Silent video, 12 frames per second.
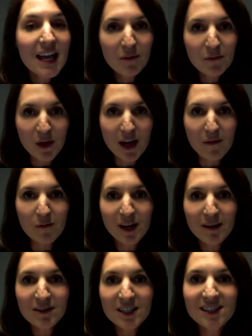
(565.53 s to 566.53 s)
If you have a
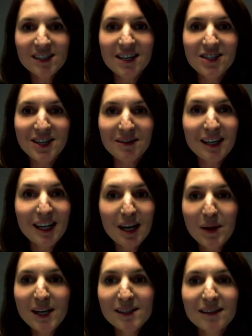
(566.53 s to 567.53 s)
5G station, the
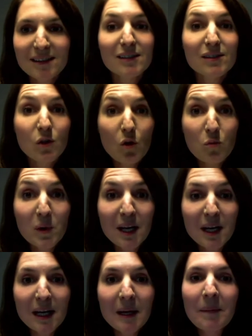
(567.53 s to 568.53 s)
capacity is so
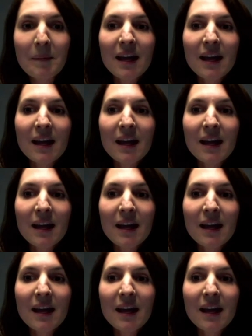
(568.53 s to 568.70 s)
big